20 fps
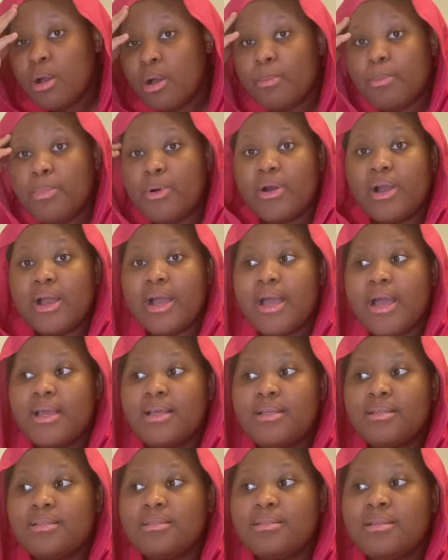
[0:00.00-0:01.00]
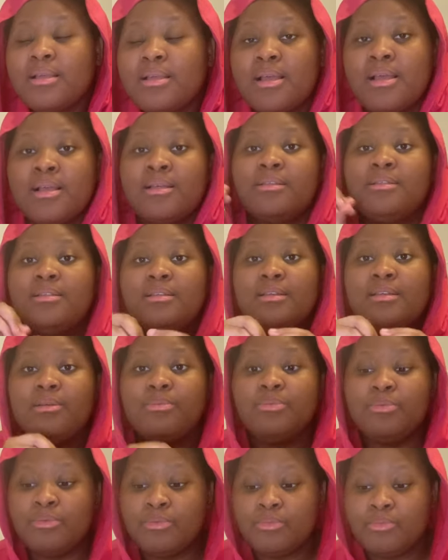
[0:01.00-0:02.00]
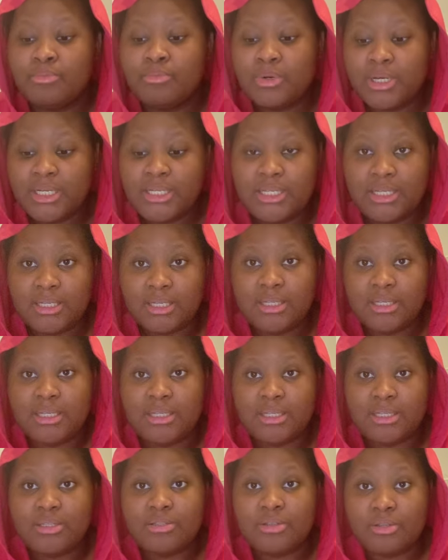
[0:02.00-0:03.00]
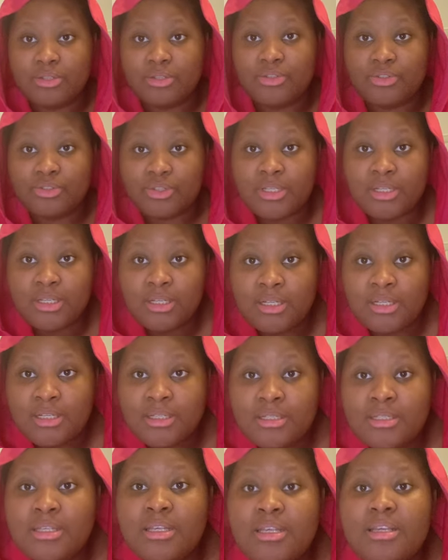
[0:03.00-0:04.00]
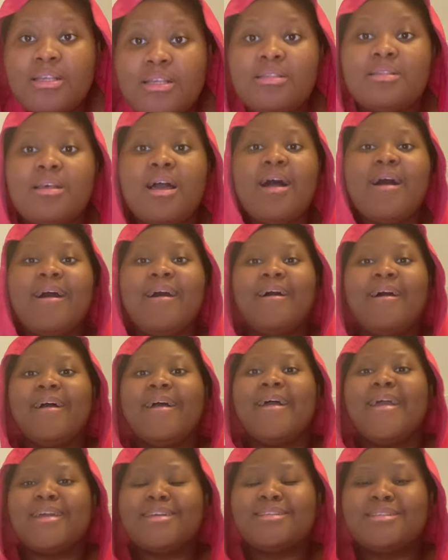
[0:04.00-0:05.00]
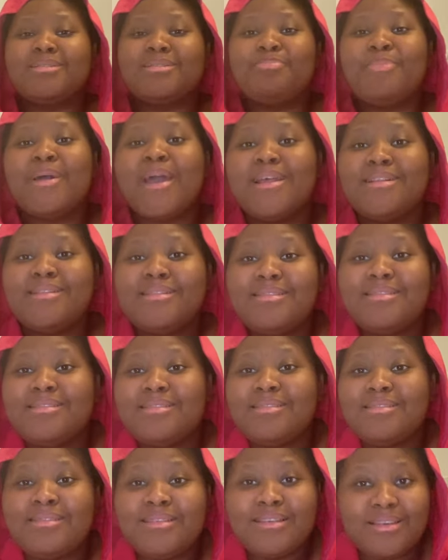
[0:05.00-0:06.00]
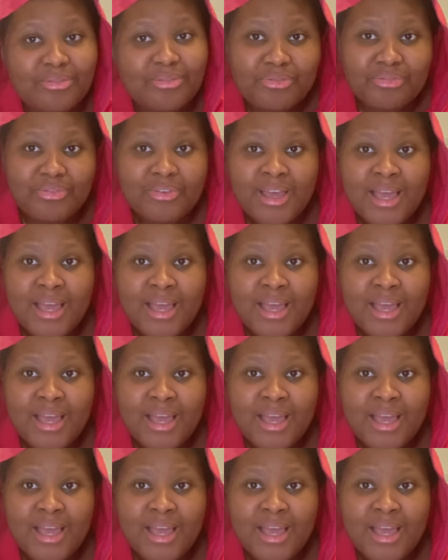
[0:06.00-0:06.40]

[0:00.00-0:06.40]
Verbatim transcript: But guys, the money in this country, things are expensive.